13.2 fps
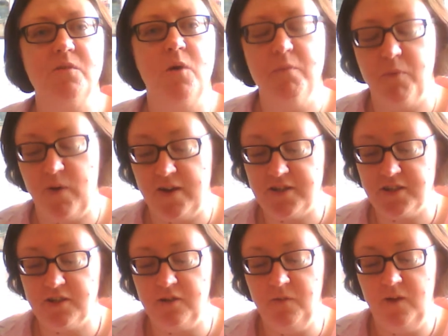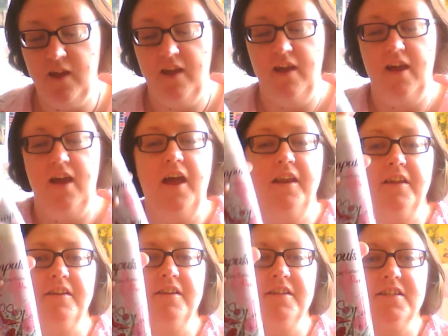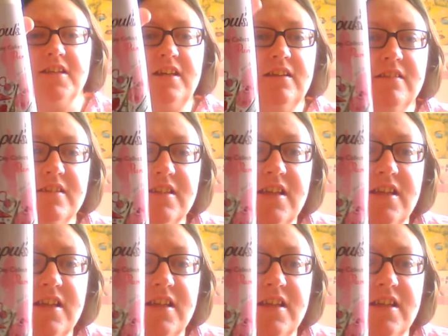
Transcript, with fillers: quite practical, and this is this.